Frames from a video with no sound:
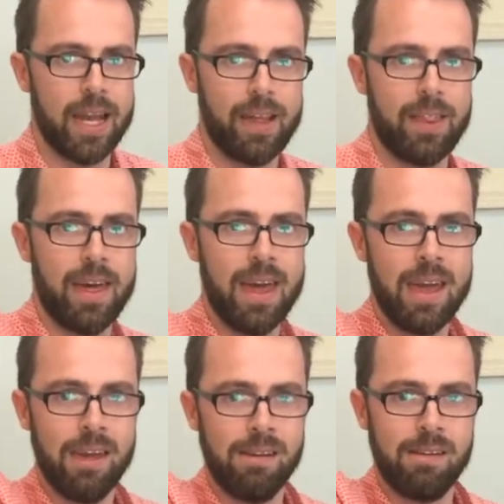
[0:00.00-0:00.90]
out
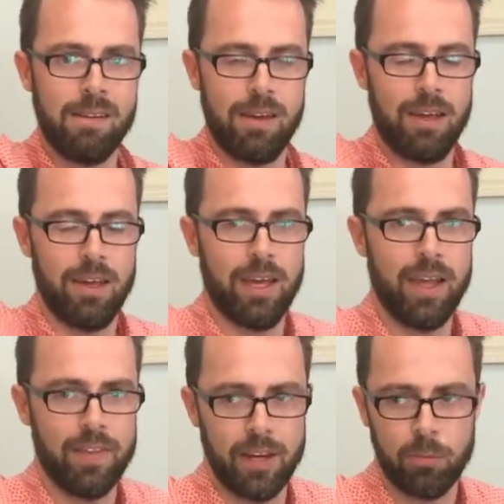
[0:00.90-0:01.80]
there,
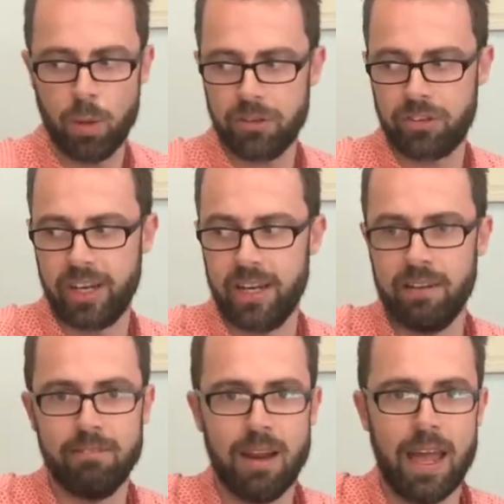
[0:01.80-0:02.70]
and then once
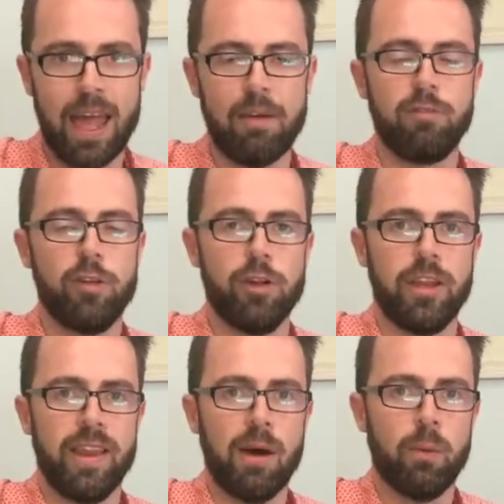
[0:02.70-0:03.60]
again out
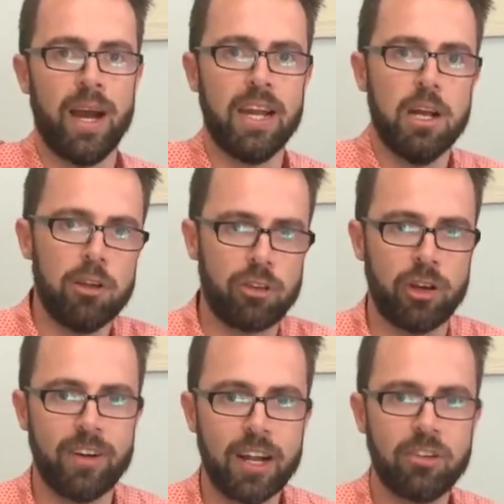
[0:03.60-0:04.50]
further that way. So
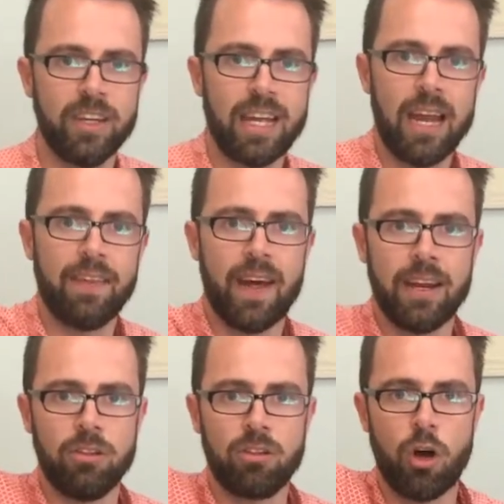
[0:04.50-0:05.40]
you're actually getting that
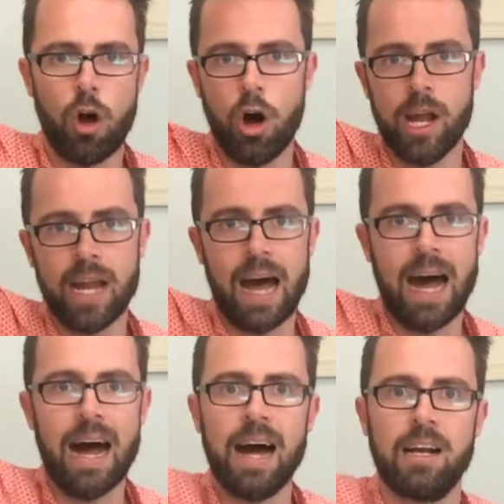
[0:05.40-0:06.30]
entire
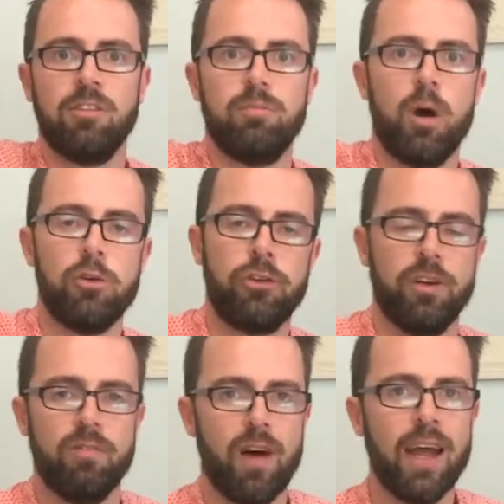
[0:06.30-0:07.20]
arc of
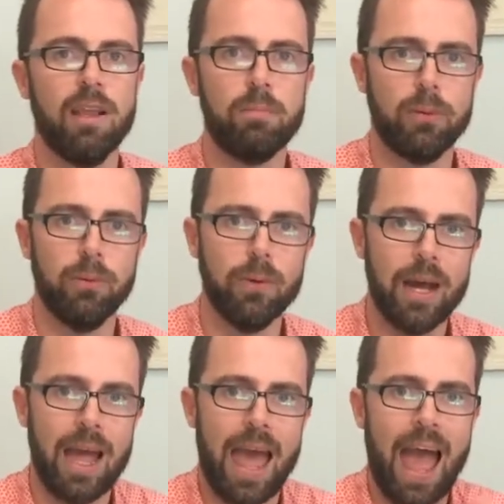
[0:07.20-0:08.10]
motion available
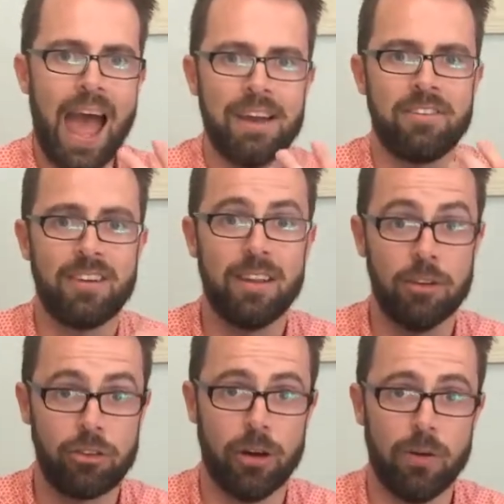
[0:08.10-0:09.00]
at
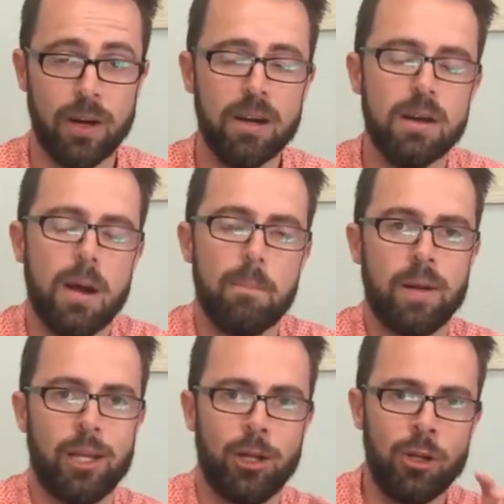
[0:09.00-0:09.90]
the shoulder,
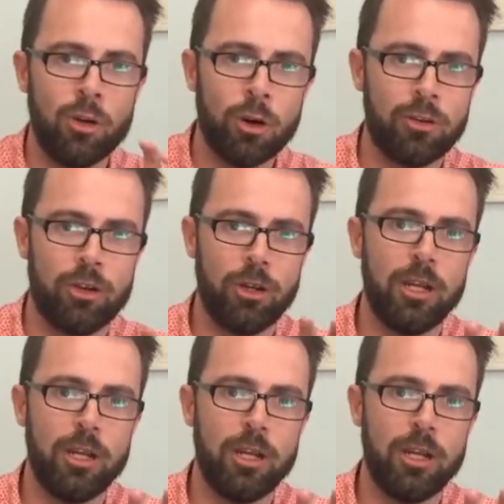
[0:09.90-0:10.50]
but you're not